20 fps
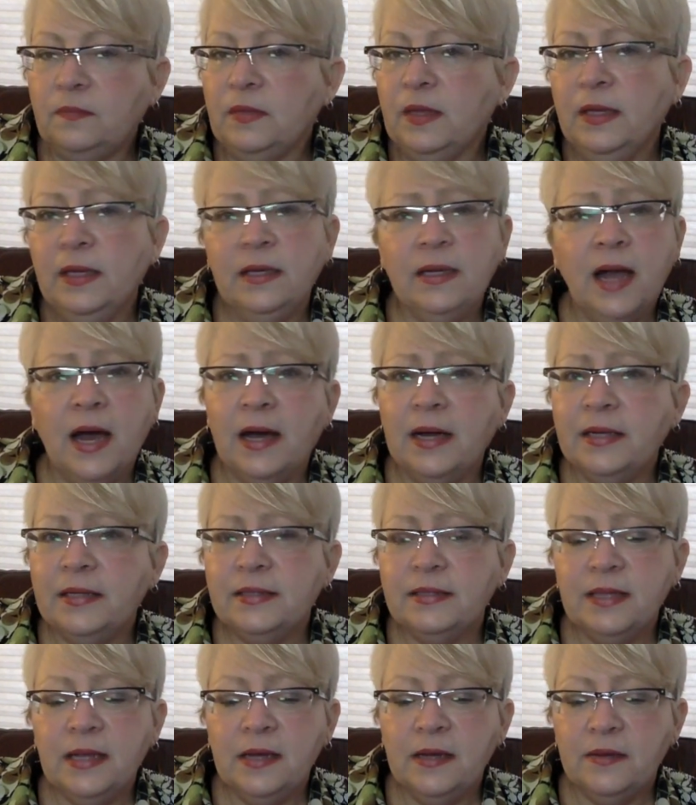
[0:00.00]
And God
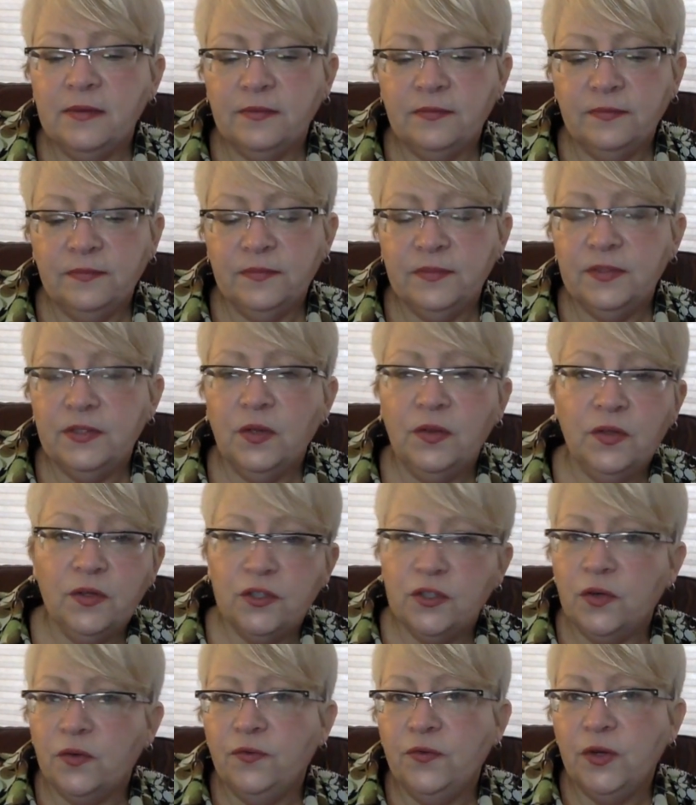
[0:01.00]
is love. So there's
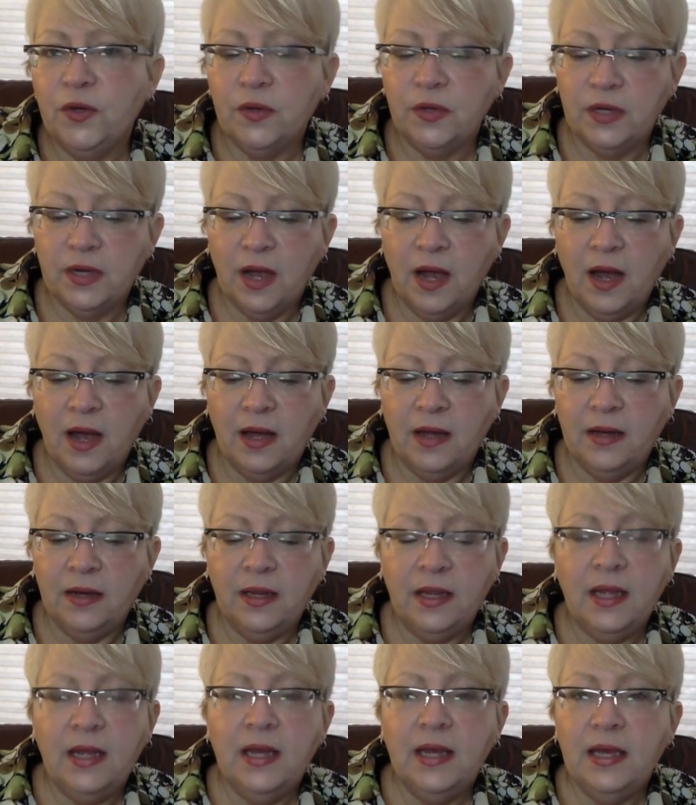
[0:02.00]
no fear in God
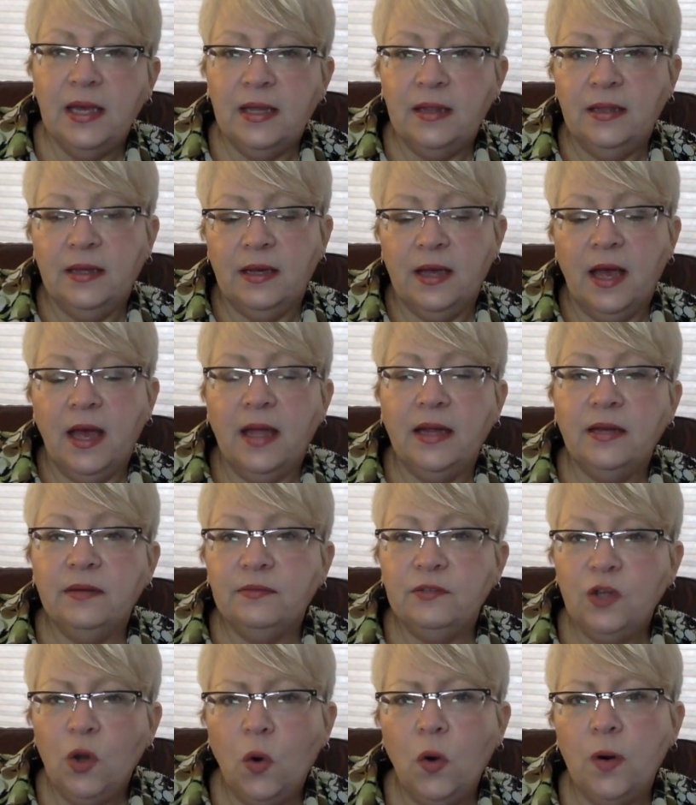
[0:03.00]
in the kind of
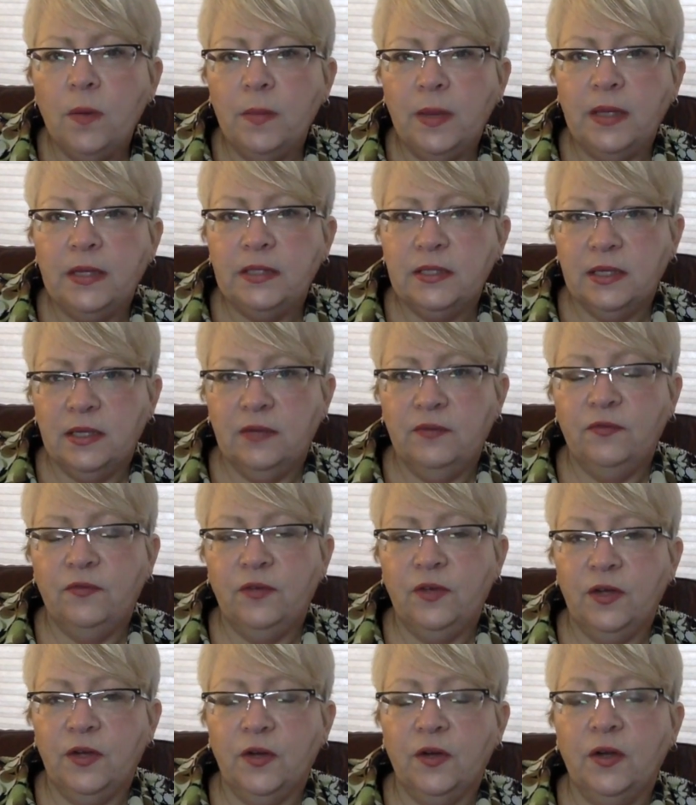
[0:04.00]
tormenting
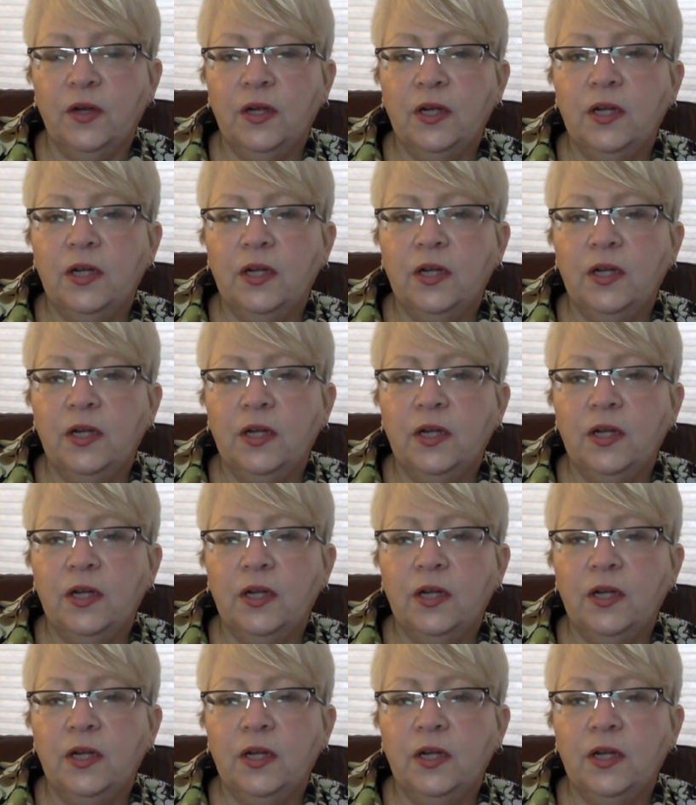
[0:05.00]
fear.